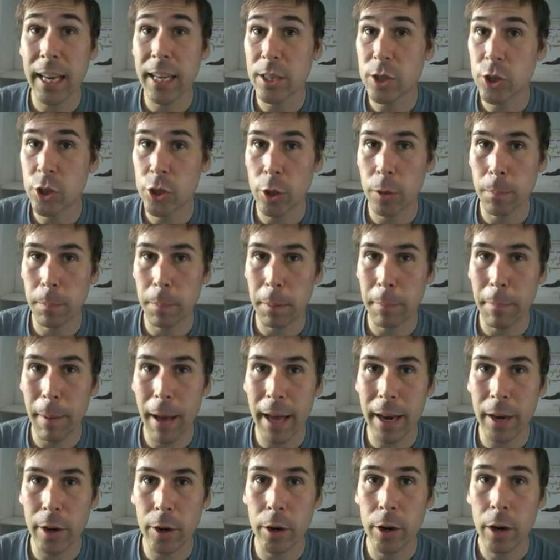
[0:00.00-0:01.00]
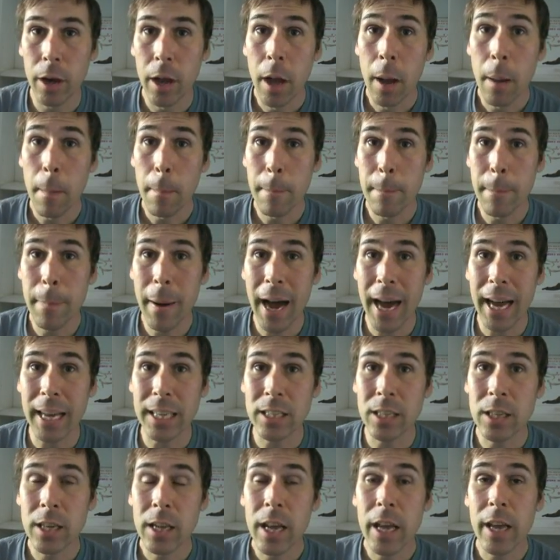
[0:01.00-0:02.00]
It should be better,
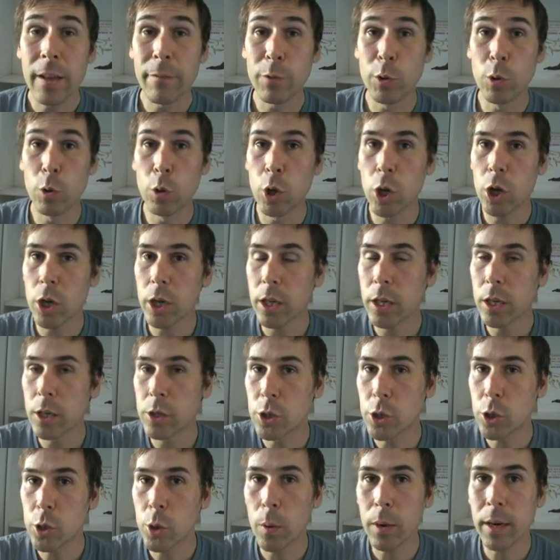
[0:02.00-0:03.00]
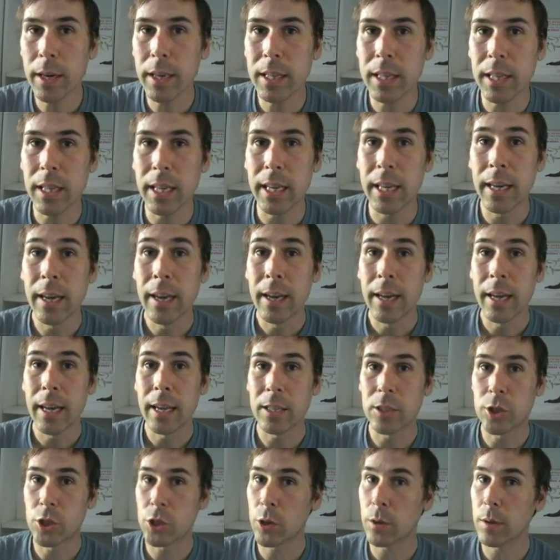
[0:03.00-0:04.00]
but if you look historically,
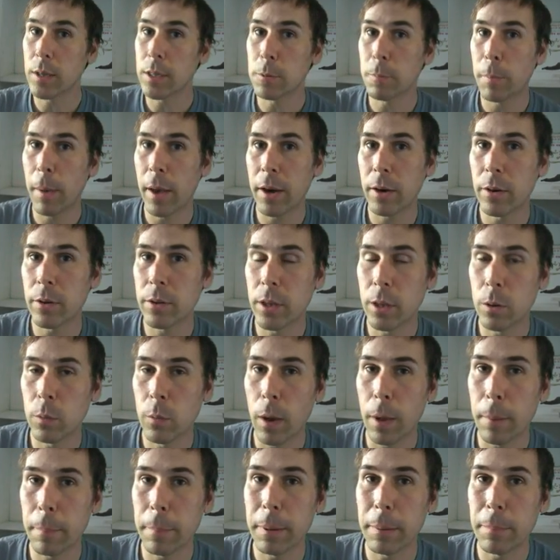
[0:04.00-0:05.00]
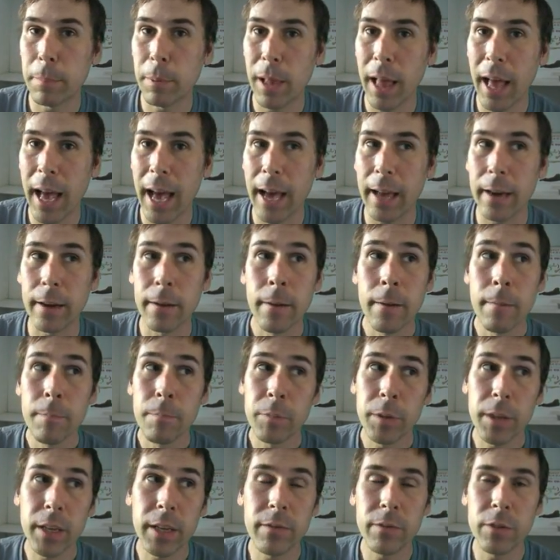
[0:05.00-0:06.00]
it sure is better than what people had
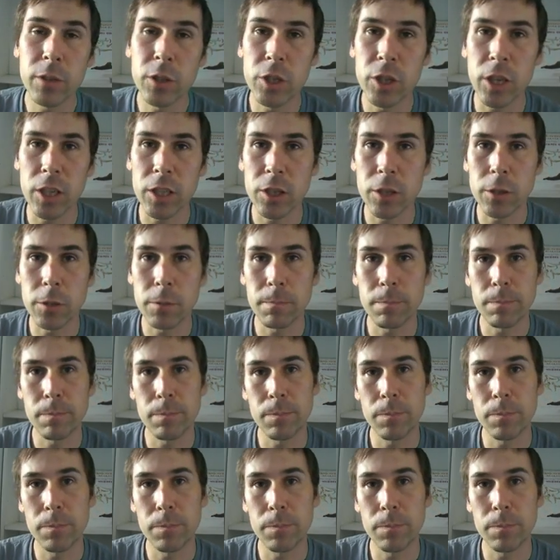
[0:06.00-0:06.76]
even just,